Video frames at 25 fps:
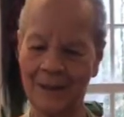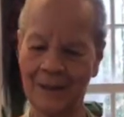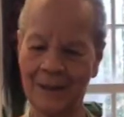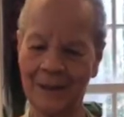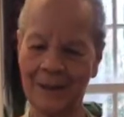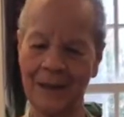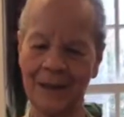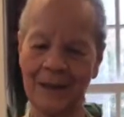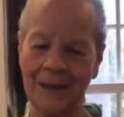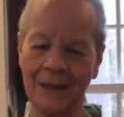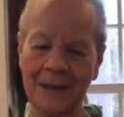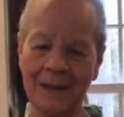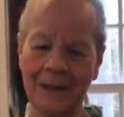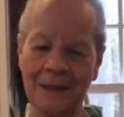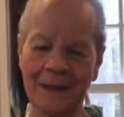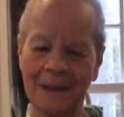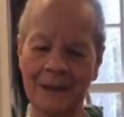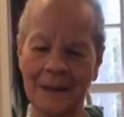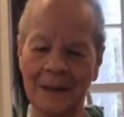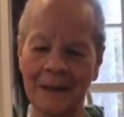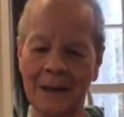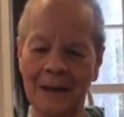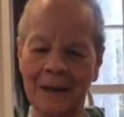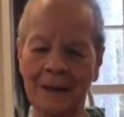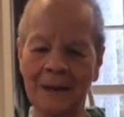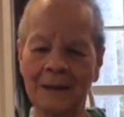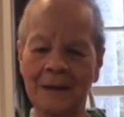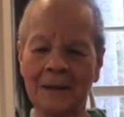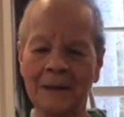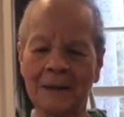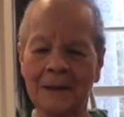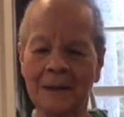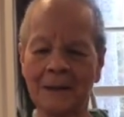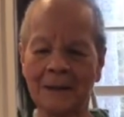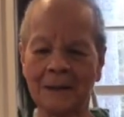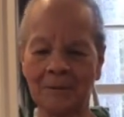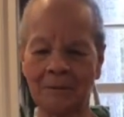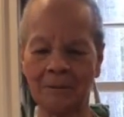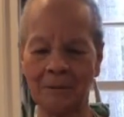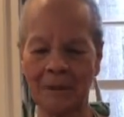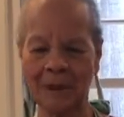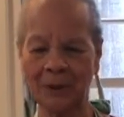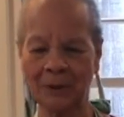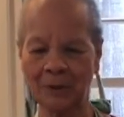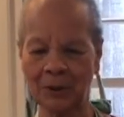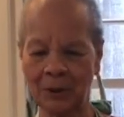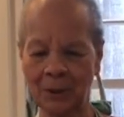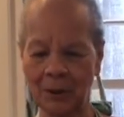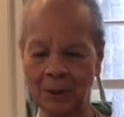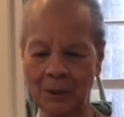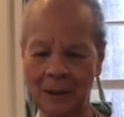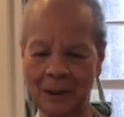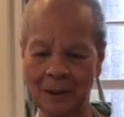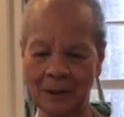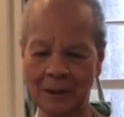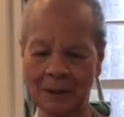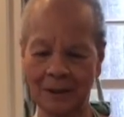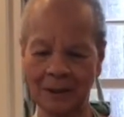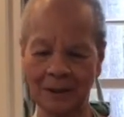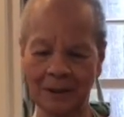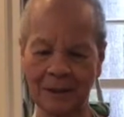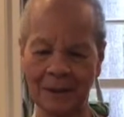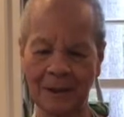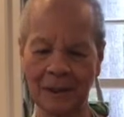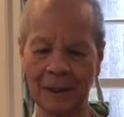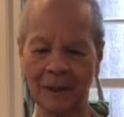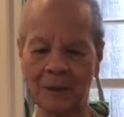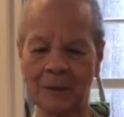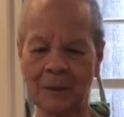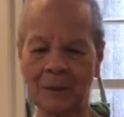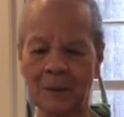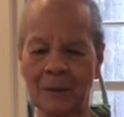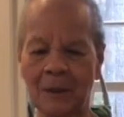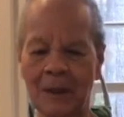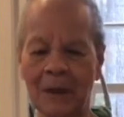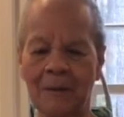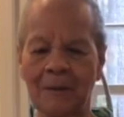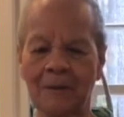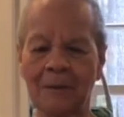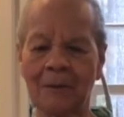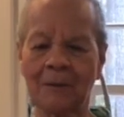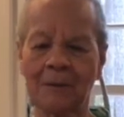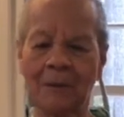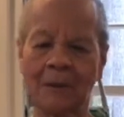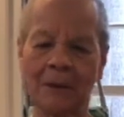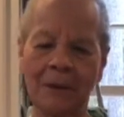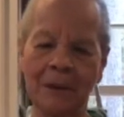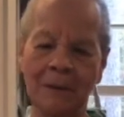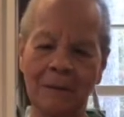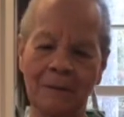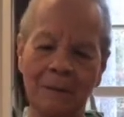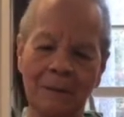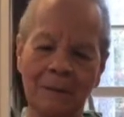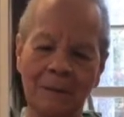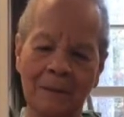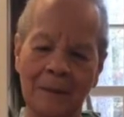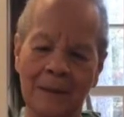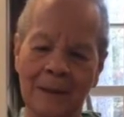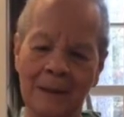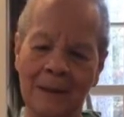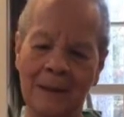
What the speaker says: Okay, and then I make sure that it stick on every one of them.